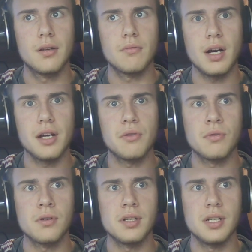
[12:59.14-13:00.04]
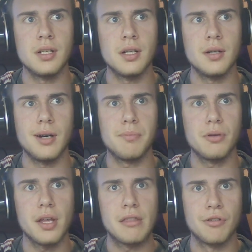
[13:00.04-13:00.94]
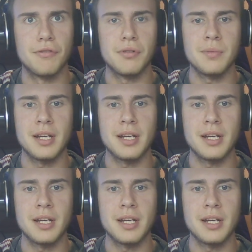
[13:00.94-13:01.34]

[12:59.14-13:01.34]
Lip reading: Rhyhorn in a playthrough of one of my